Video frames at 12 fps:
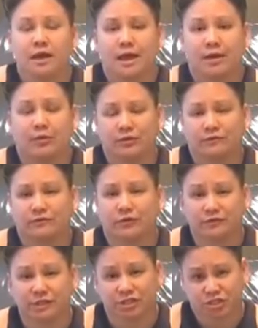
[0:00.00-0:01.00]
and when it
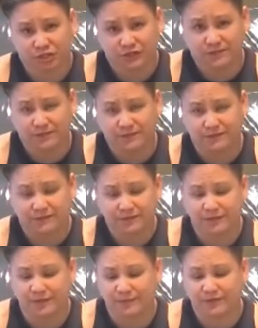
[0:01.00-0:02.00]
feels like shin splints,
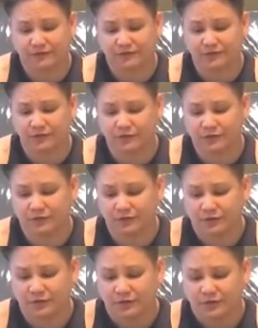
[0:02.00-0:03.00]
not because their
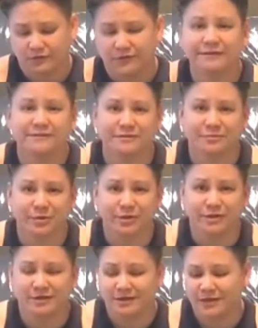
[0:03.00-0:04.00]
leg's gonna
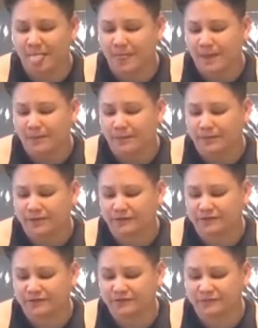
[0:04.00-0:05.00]
break, but
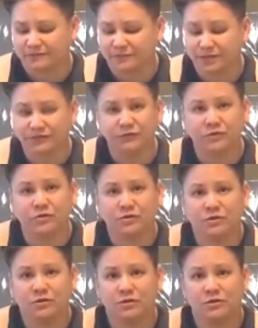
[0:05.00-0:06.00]
because this muscle
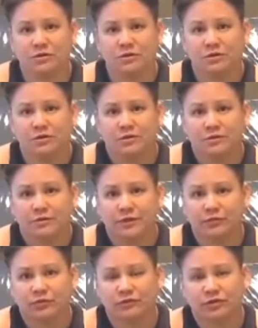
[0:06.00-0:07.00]

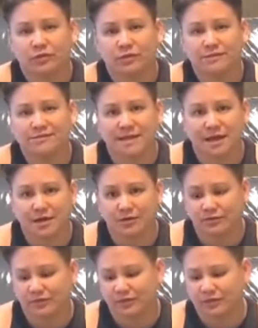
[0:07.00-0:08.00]
that runs all the way
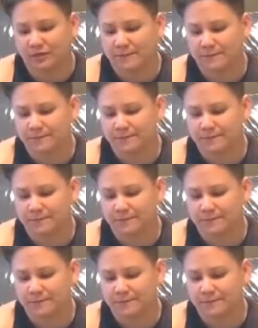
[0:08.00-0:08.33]
down the